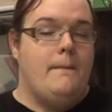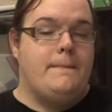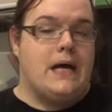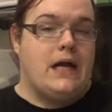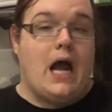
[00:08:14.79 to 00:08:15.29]

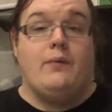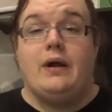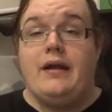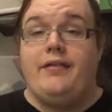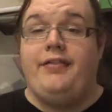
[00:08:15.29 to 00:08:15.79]
But I
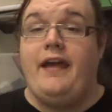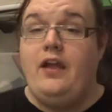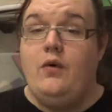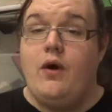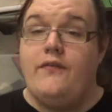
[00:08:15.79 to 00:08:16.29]
want to
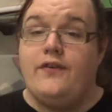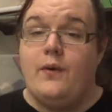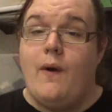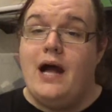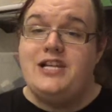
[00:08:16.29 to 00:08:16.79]
thank you all for
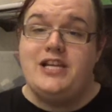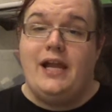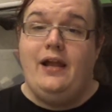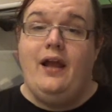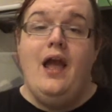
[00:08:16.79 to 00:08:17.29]

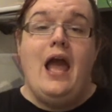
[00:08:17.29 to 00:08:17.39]
watching.